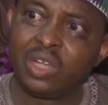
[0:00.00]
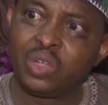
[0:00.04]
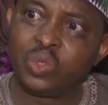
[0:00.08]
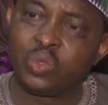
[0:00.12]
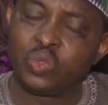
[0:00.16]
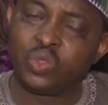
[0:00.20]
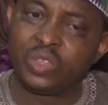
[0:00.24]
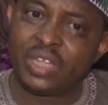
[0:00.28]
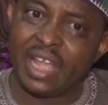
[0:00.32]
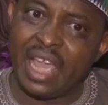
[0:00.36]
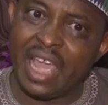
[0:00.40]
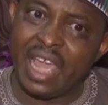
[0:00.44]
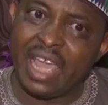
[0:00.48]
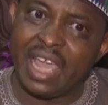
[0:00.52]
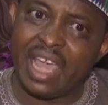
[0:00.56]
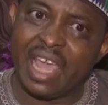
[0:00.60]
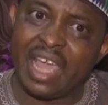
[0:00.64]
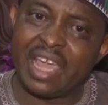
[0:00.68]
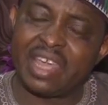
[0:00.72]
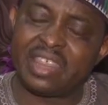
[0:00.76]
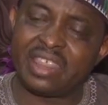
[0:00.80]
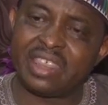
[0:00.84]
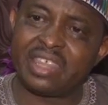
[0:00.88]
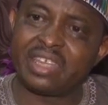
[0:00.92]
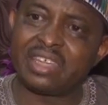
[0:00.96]
Today,
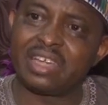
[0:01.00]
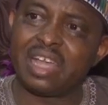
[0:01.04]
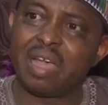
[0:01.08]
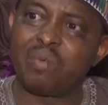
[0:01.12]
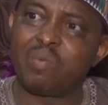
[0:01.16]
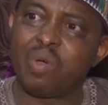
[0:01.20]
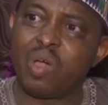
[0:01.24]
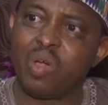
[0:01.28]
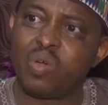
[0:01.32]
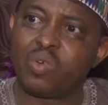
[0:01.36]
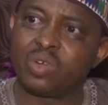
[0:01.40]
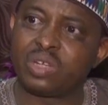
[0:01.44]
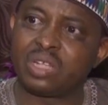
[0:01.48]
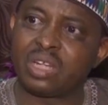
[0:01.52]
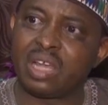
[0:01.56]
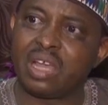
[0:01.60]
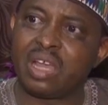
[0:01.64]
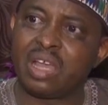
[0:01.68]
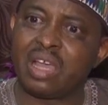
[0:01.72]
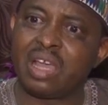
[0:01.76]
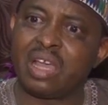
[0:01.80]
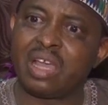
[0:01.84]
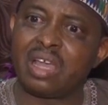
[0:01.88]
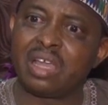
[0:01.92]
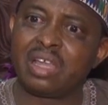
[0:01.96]
I think about
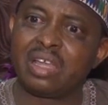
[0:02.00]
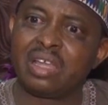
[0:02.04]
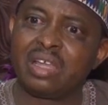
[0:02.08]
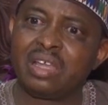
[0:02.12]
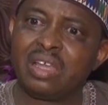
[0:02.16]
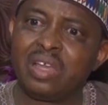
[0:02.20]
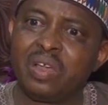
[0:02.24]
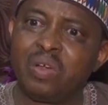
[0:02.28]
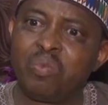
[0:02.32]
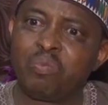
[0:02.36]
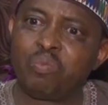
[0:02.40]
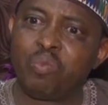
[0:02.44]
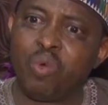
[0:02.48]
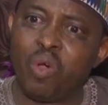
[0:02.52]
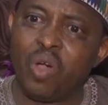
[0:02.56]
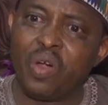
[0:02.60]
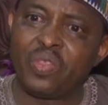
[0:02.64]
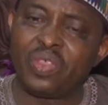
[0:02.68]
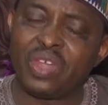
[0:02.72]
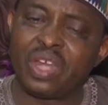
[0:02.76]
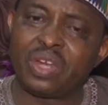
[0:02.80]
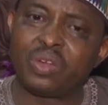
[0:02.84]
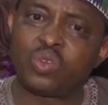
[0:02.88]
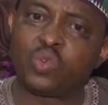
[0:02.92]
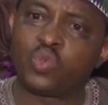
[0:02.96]
uh, more
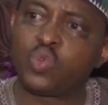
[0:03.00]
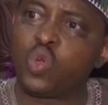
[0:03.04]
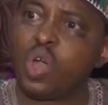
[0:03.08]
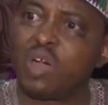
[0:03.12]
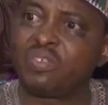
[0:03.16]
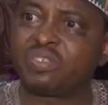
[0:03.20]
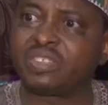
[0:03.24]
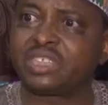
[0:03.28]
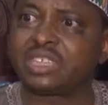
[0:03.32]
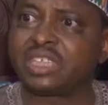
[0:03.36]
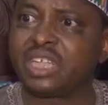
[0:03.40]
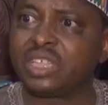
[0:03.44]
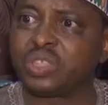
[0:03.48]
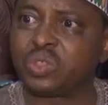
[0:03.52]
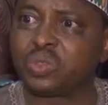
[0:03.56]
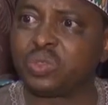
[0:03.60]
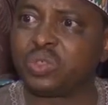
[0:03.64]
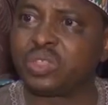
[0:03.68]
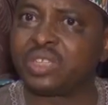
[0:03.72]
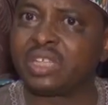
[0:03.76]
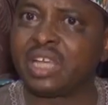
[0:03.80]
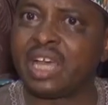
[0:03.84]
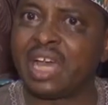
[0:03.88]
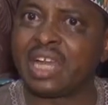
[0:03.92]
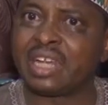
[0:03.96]
than twelve states,
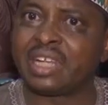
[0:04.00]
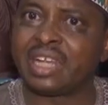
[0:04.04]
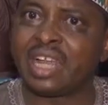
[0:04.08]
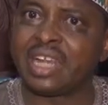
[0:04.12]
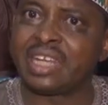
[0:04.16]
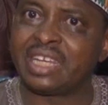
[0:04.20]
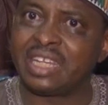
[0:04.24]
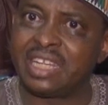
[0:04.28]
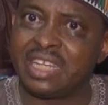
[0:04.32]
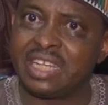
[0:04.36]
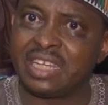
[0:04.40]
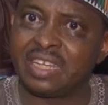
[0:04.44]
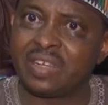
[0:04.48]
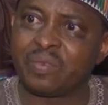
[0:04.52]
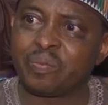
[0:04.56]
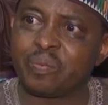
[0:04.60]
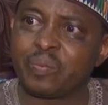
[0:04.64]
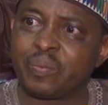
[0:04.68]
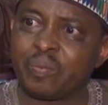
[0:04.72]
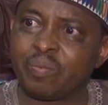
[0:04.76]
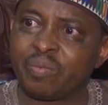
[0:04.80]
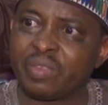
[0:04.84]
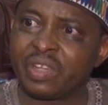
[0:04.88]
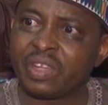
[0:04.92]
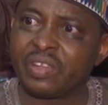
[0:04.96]
or there are thirteen,
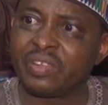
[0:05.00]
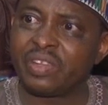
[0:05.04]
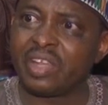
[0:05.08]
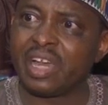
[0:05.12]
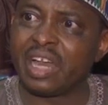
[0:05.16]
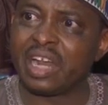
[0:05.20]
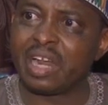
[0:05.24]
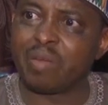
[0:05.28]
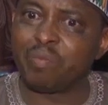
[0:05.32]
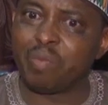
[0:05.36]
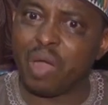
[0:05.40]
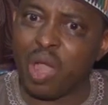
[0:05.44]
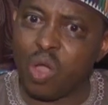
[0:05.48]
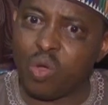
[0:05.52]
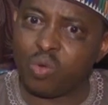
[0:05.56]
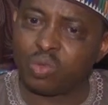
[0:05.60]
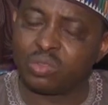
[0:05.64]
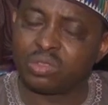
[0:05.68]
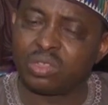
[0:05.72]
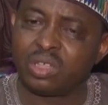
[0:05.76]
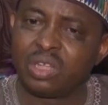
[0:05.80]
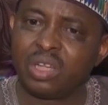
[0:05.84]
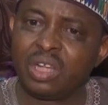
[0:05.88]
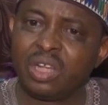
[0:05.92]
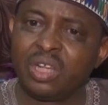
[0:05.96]
they are about.